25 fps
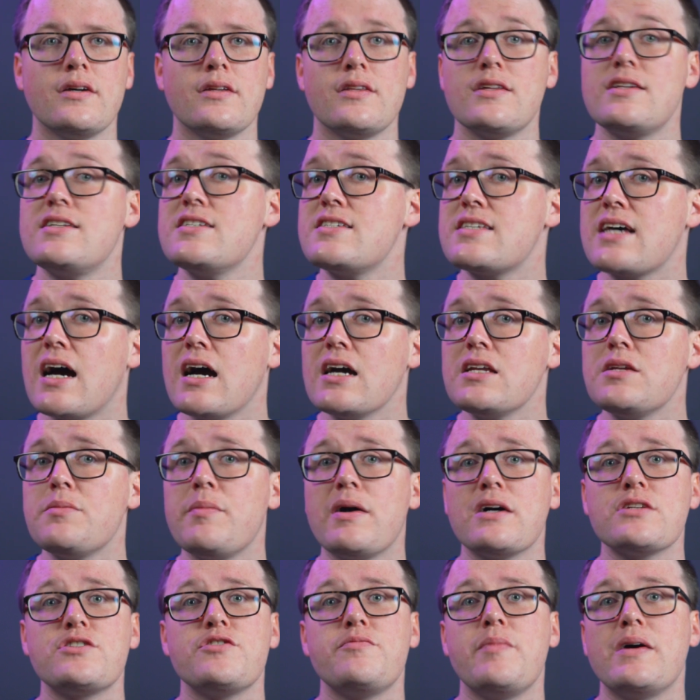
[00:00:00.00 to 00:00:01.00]
The desired
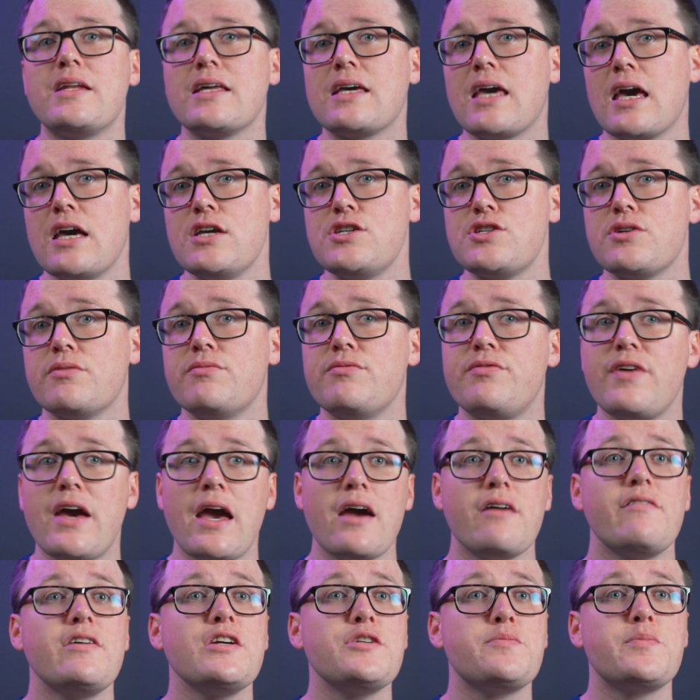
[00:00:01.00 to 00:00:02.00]
amount of medication
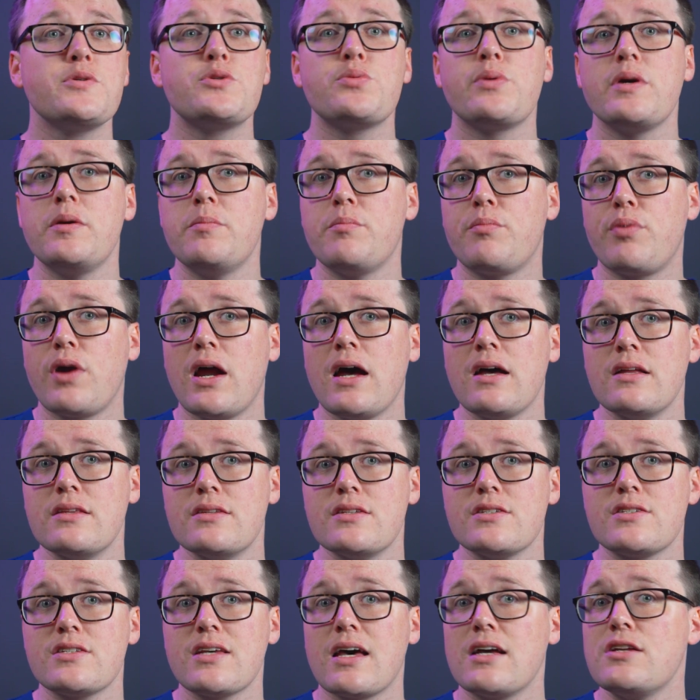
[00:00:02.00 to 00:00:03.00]
varies between
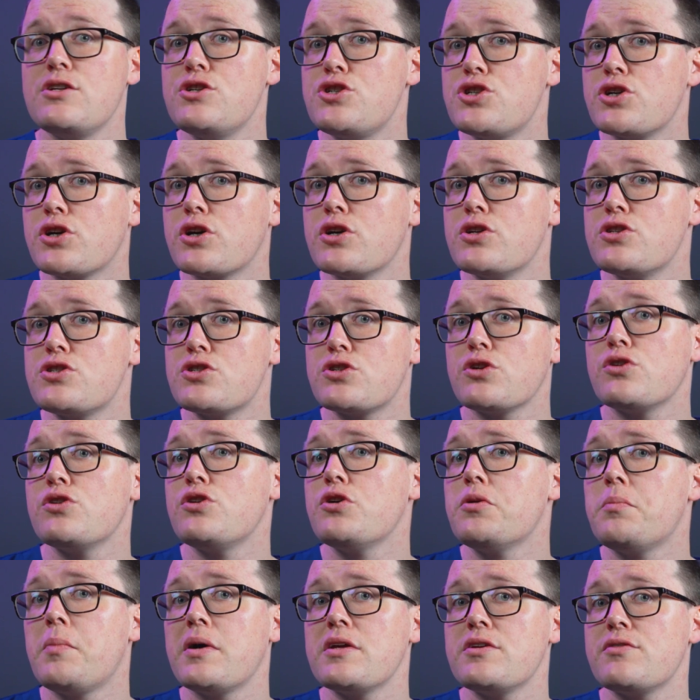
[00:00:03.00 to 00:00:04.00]
brands, and you should consult
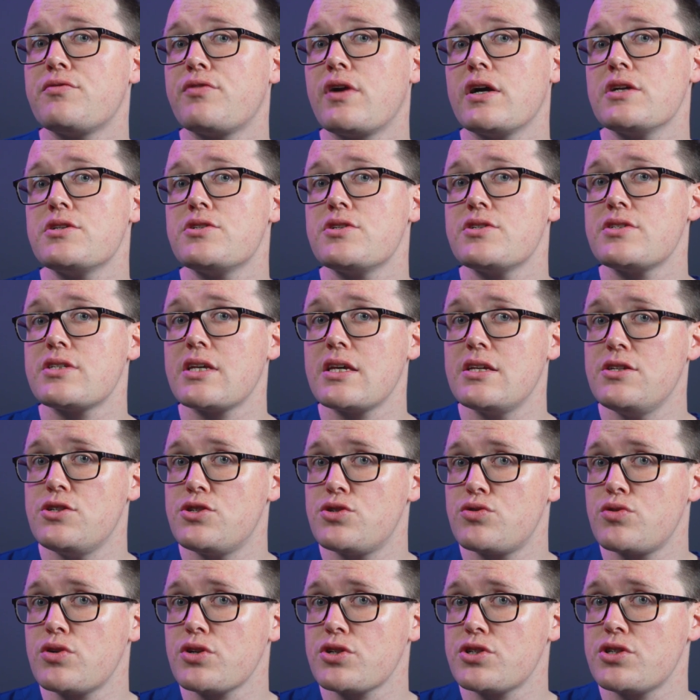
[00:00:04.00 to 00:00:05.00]
your manufacturer's
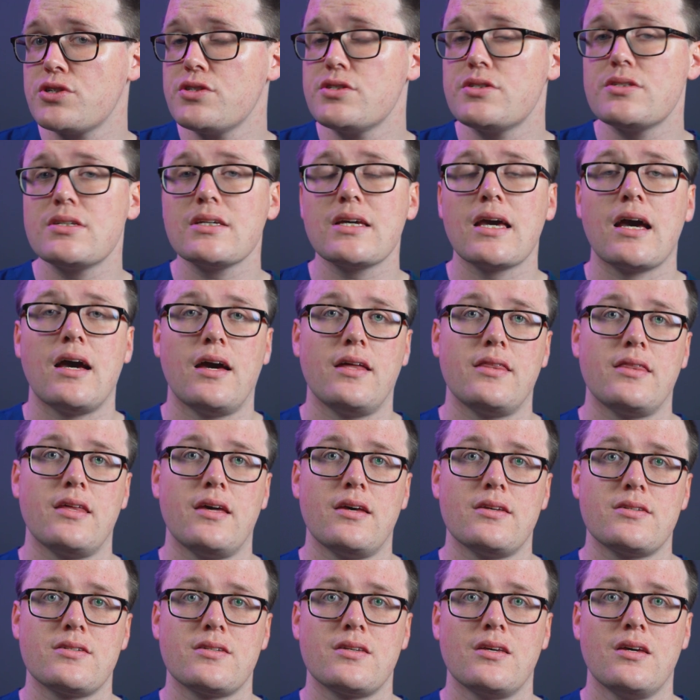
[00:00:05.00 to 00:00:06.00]
instructions to guide
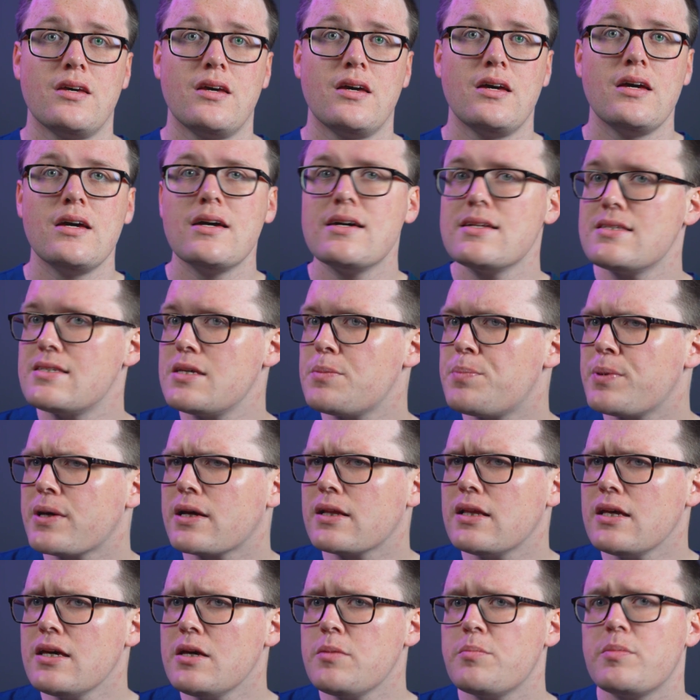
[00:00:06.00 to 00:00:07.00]
this.
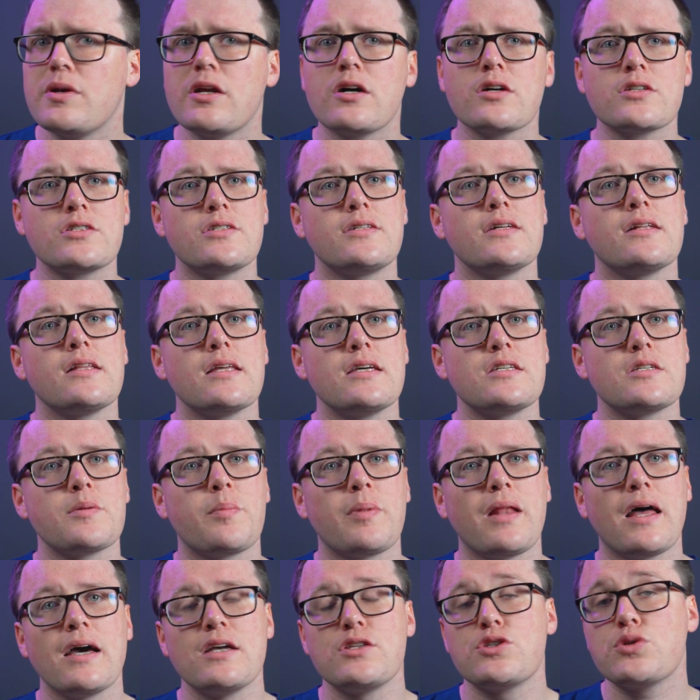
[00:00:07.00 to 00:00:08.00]
Typically, minoxidil is
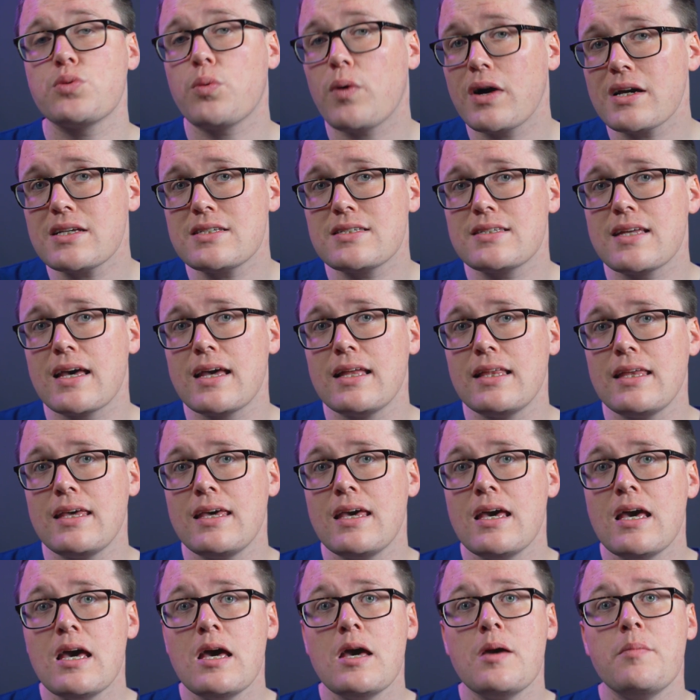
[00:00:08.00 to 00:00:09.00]
applied twice daily,
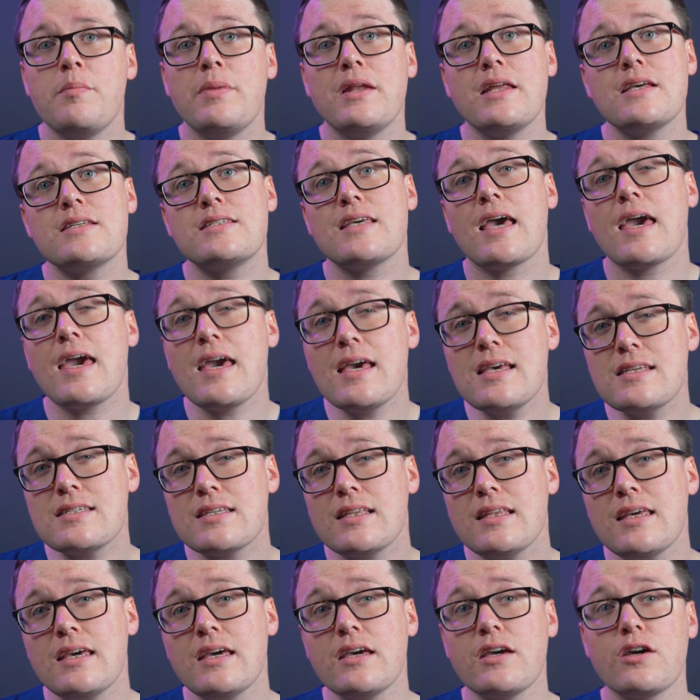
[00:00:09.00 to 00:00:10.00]
meaning it's
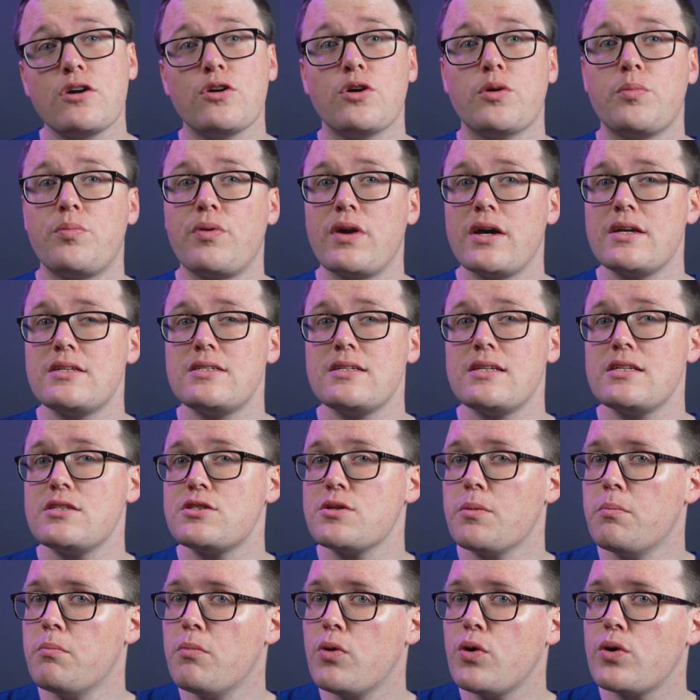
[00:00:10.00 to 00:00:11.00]
easily incorporated
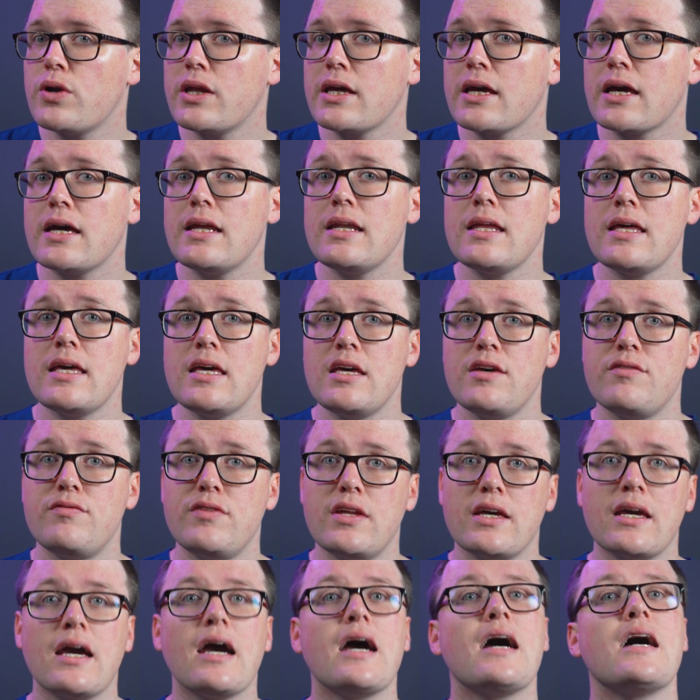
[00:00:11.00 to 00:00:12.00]
into morning and
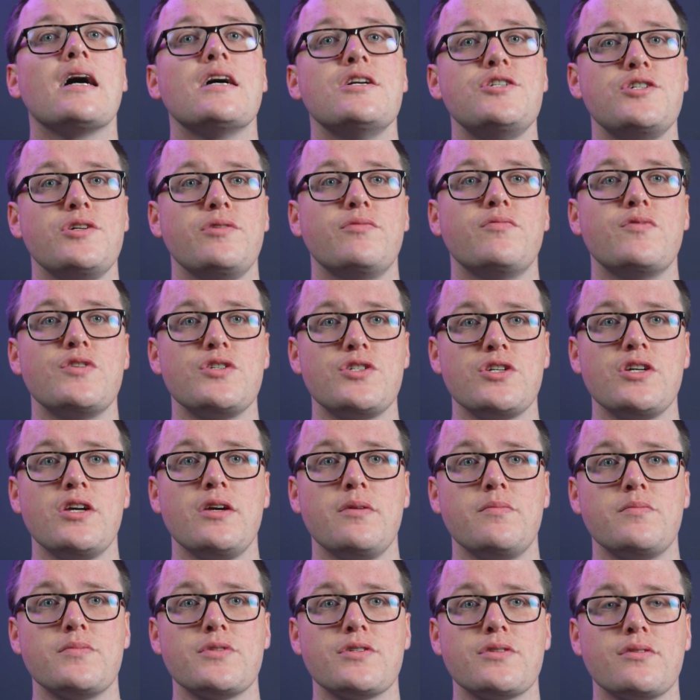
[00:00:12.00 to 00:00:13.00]
evening hygiene
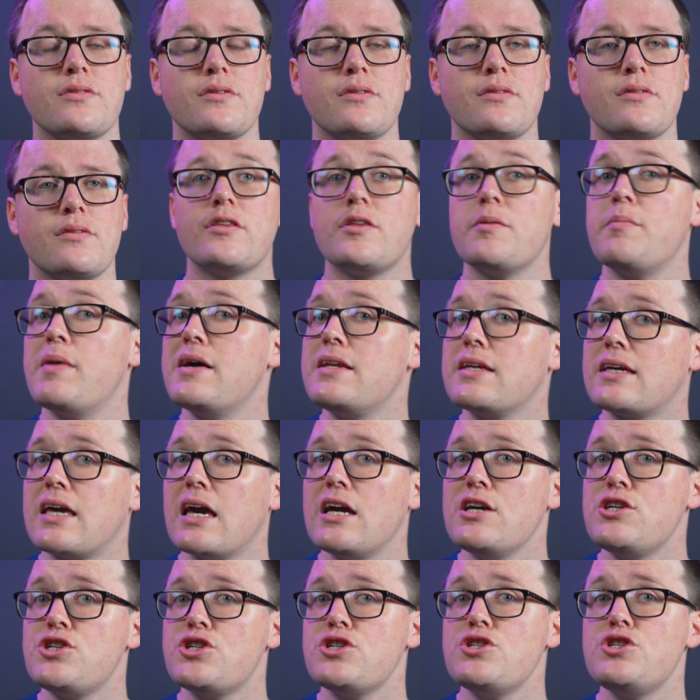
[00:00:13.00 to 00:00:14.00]
regimes. The
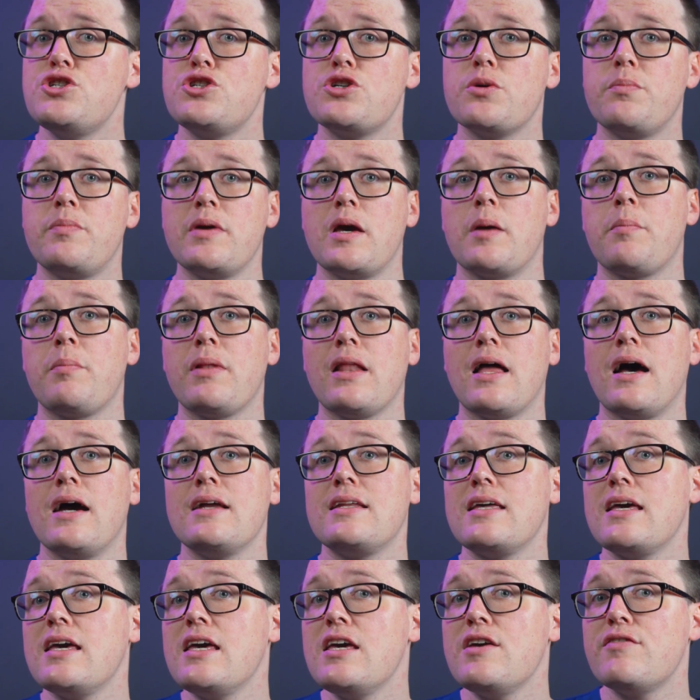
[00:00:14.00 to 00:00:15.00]
medication should be
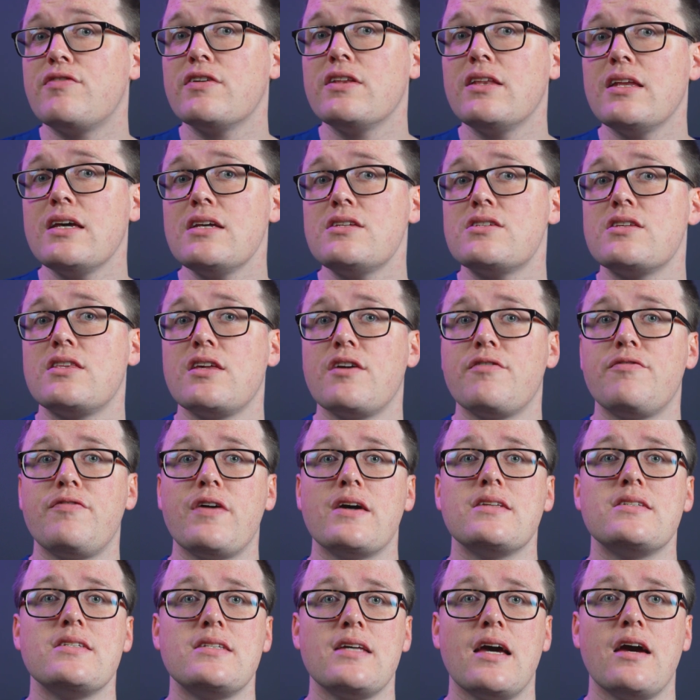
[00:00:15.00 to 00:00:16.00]
applied evenly to the
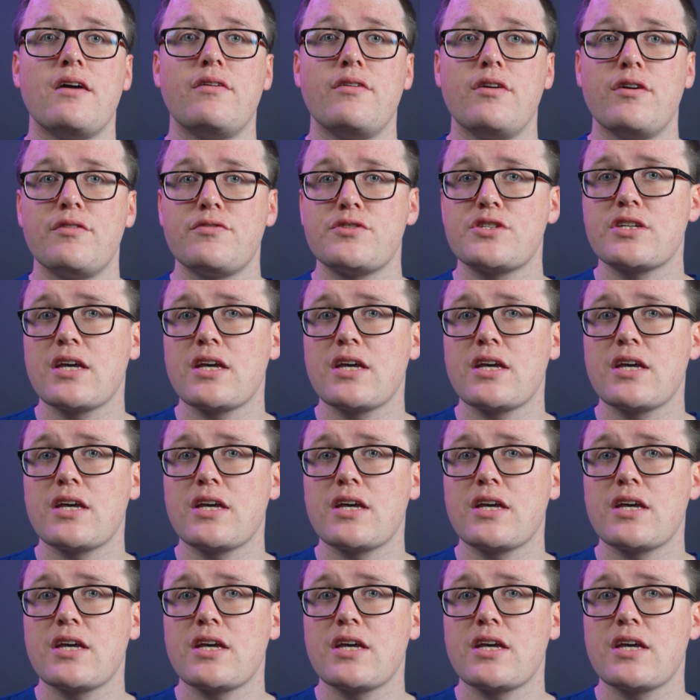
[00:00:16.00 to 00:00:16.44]
affected area of